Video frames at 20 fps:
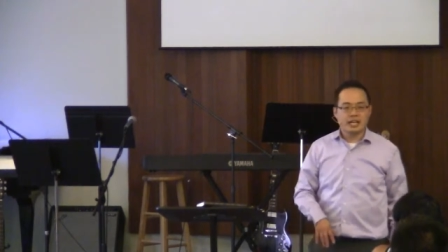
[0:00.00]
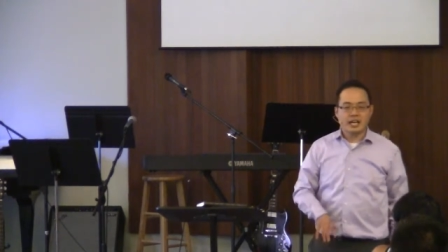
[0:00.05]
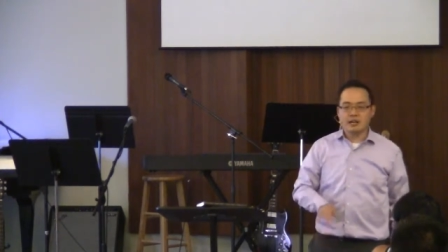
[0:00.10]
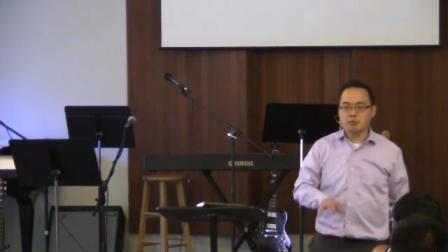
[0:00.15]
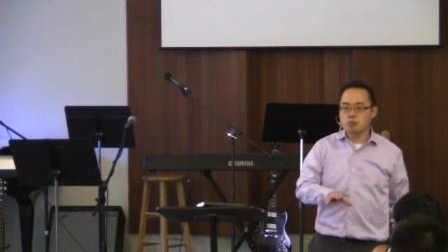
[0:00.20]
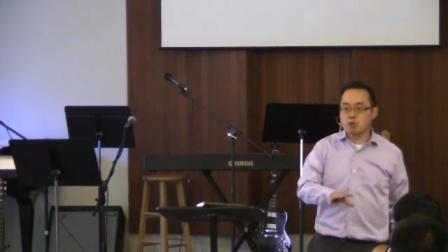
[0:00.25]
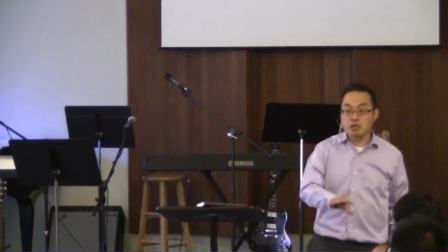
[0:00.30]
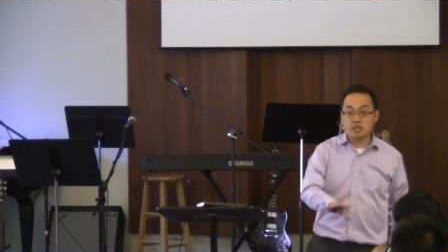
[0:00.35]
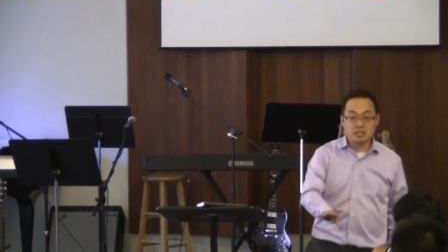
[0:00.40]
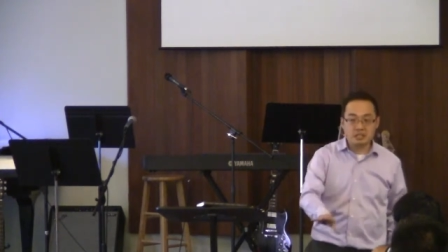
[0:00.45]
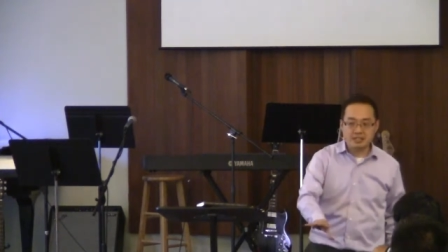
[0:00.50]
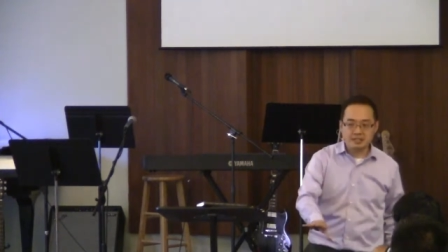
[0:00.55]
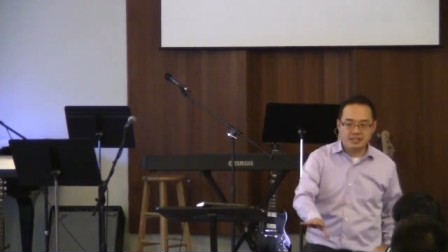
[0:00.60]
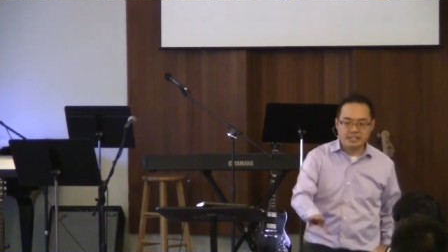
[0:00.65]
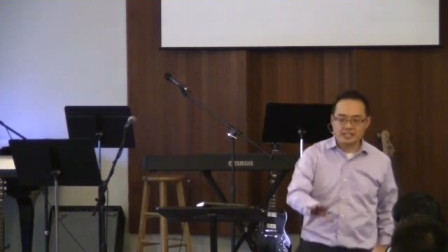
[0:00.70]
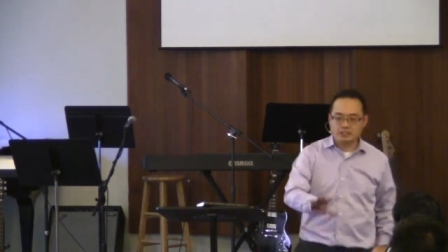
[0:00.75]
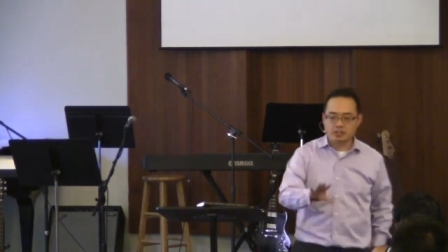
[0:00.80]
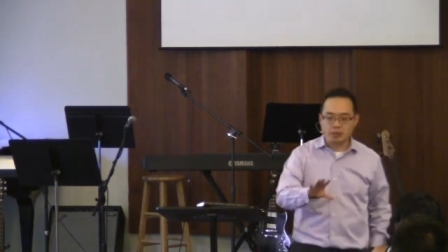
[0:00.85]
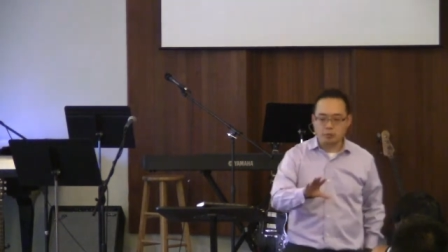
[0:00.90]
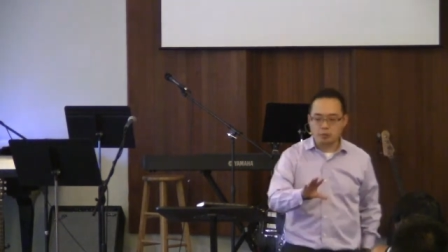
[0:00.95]
and one of the
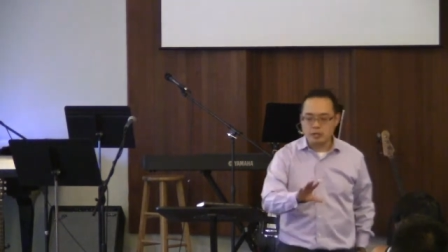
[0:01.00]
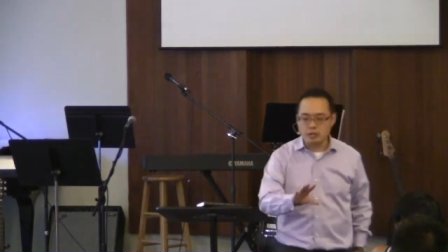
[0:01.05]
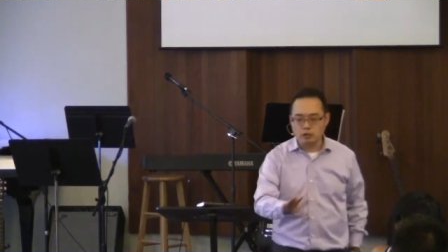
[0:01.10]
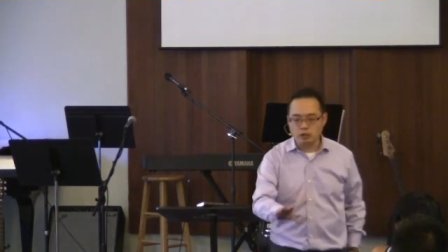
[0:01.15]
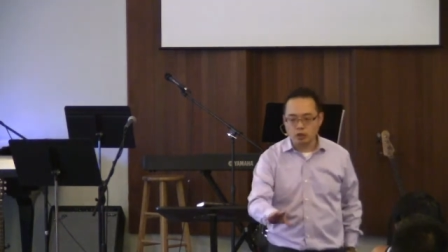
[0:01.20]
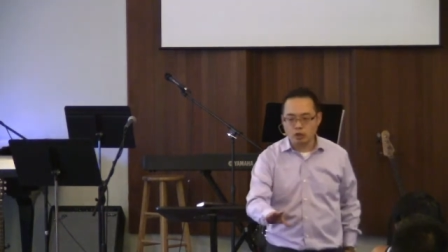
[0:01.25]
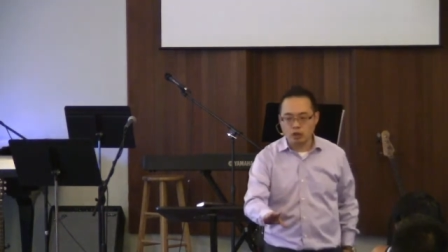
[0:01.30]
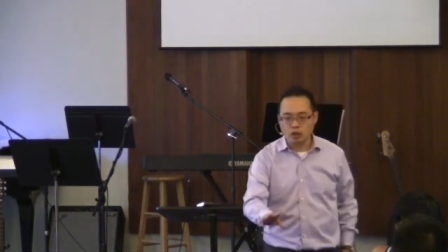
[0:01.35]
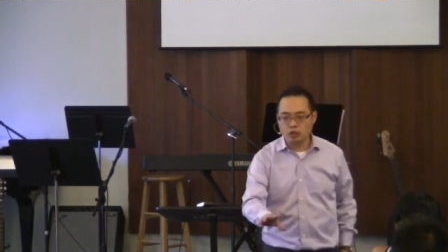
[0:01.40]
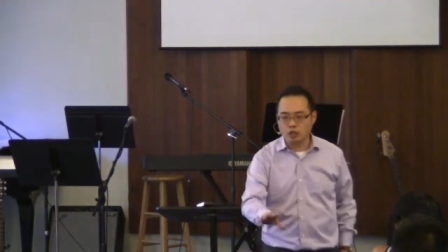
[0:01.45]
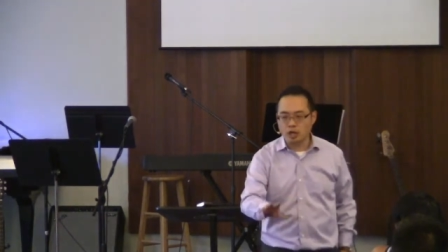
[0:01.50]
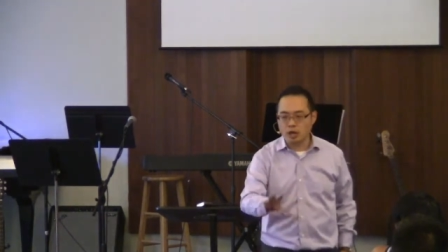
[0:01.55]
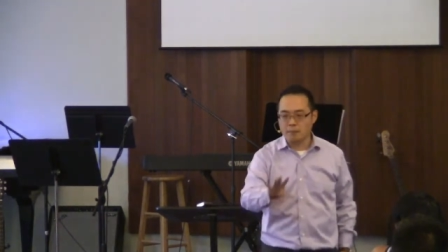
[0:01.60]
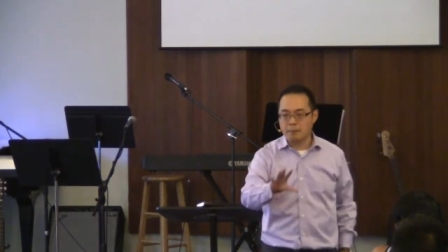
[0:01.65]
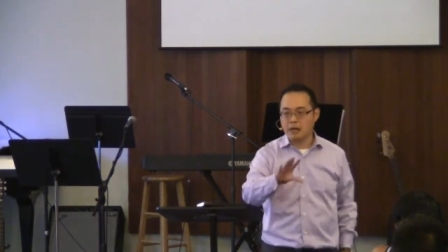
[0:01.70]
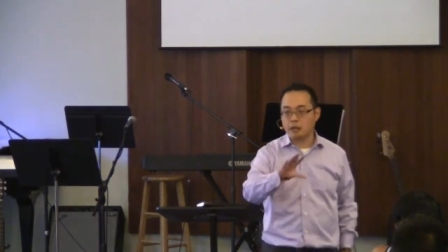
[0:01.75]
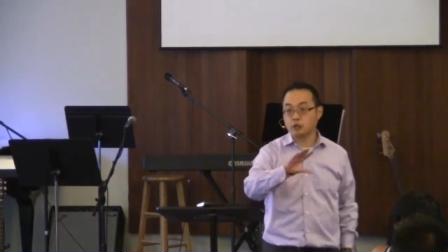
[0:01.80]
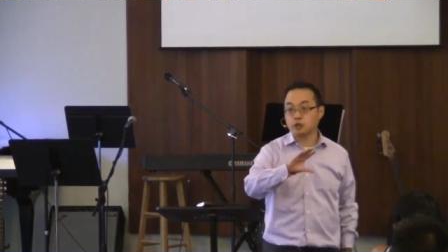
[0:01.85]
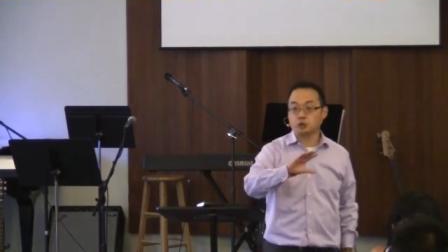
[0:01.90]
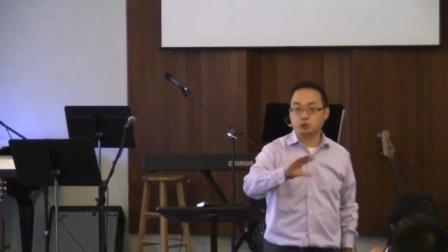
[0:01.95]
things that we learn about